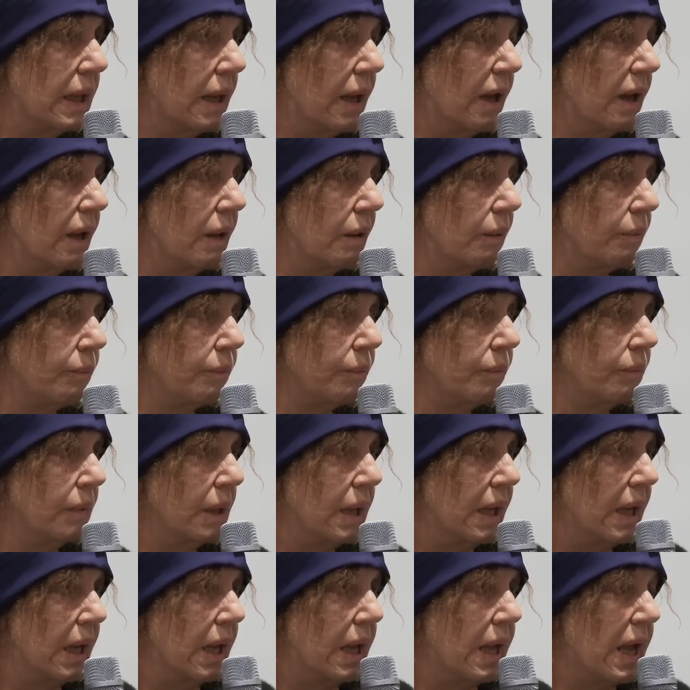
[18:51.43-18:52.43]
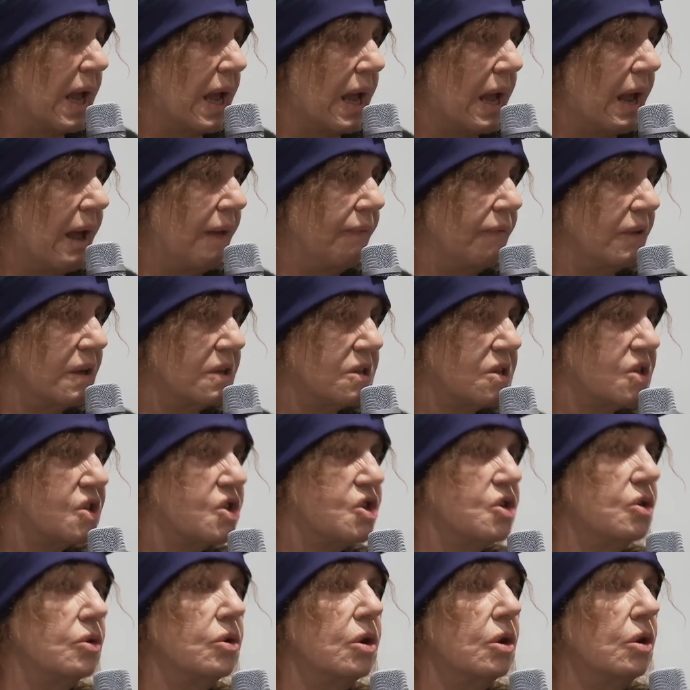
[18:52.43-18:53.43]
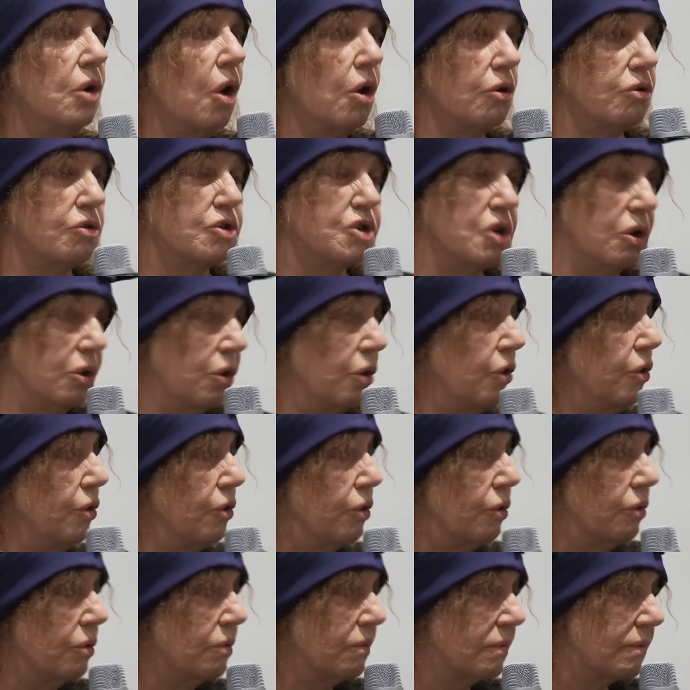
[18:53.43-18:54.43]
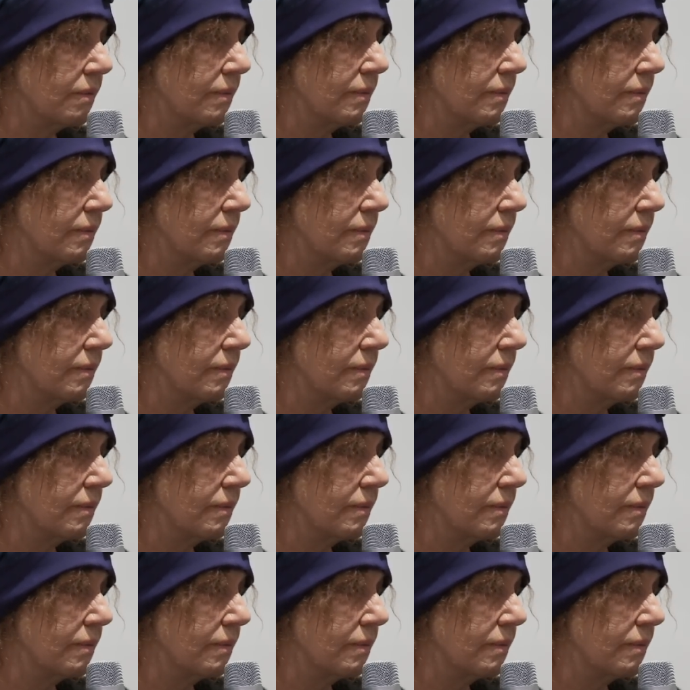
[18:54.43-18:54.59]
And there's still a lot to learn